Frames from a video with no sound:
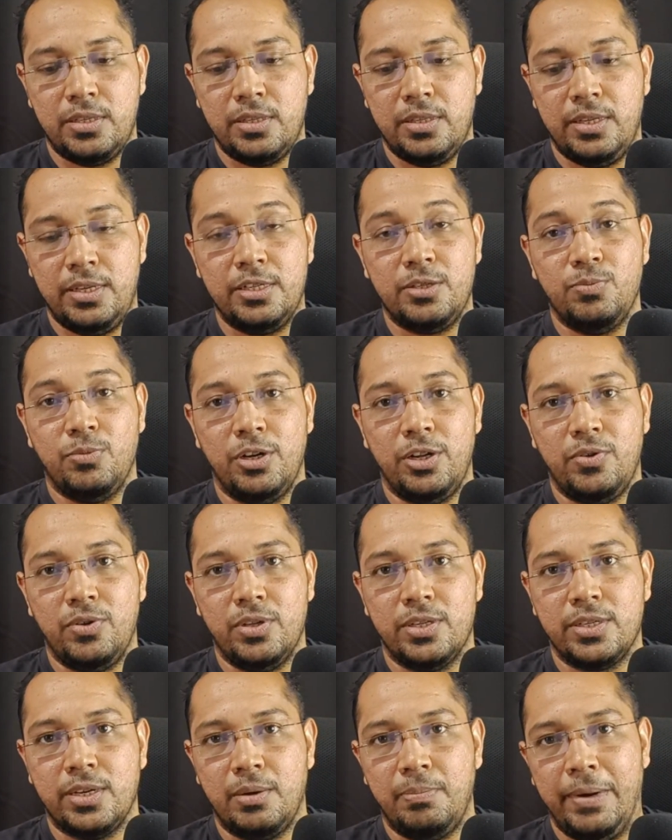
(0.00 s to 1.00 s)
These
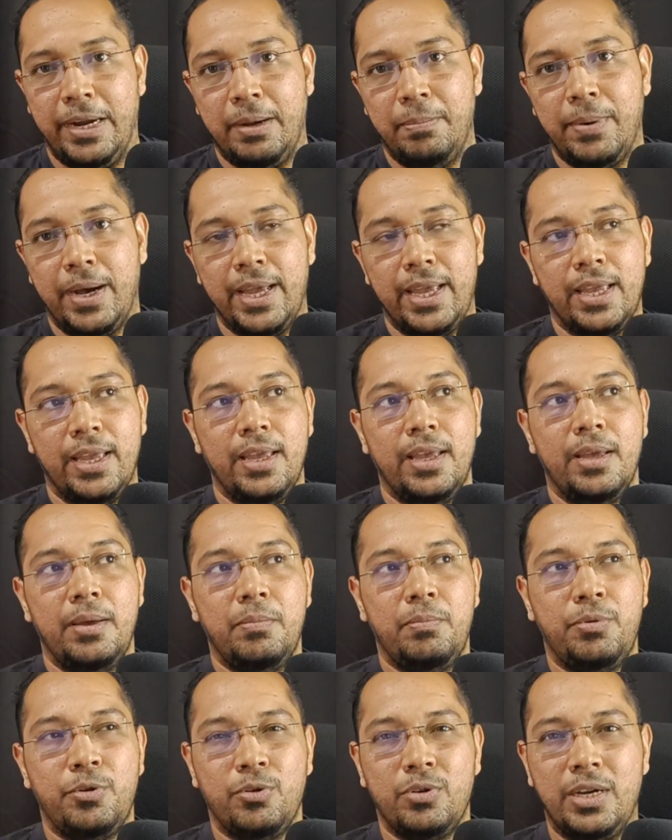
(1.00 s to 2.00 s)
molecules are made by
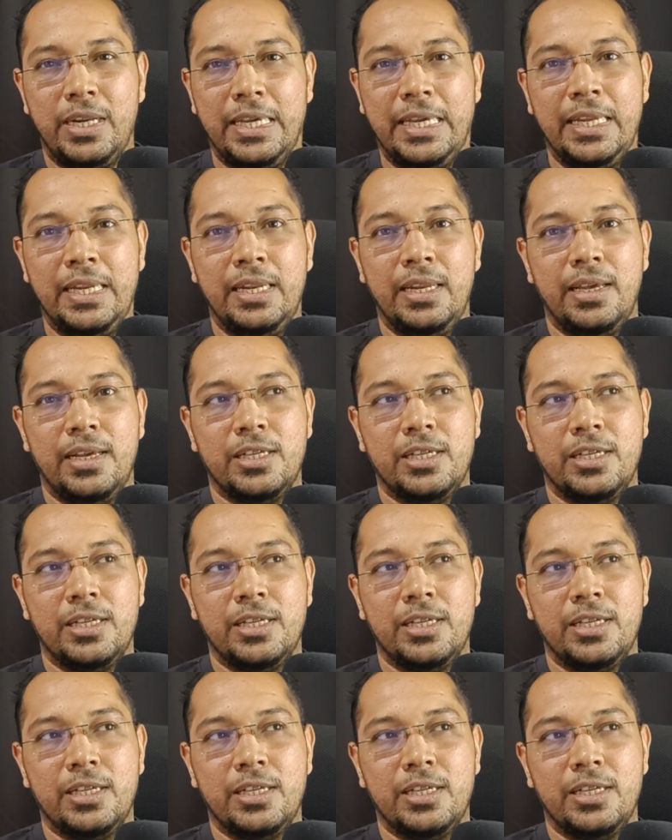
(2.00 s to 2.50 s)
protein